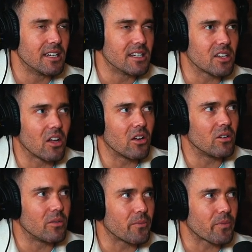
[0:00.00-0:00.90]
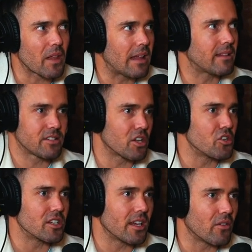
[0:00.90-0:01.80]
So, and
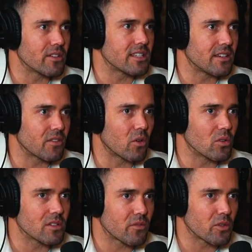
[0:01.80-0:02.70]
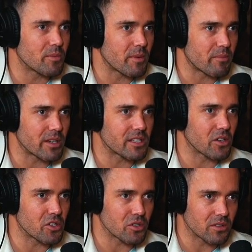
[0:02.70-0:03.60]
socially, obviously, of course, I've always been pretty
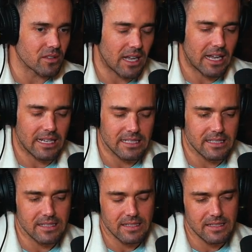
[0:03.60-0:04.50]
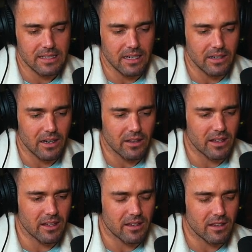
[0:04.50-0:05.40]
social. And, you know, I
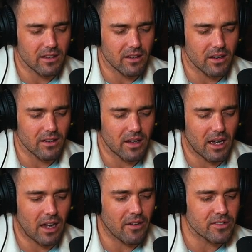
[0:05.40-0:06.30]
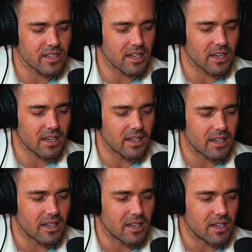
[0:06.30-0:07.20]
think after
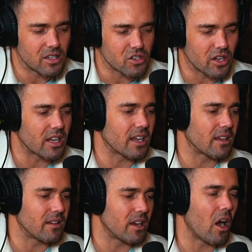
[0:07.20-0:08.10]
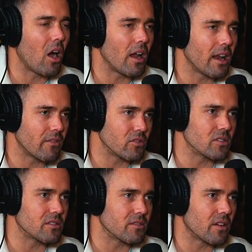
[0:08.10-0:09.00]
drinking, you know, high
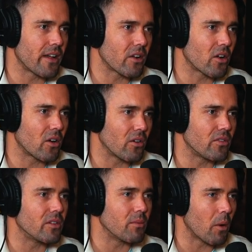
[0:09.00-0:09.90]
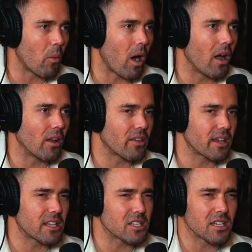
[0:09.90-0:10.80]
levels of alcohol for a while, I think
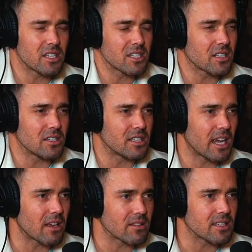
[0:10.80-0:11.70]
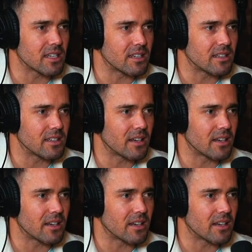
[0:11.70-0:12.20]
it just slows you down, doesn't it? You know?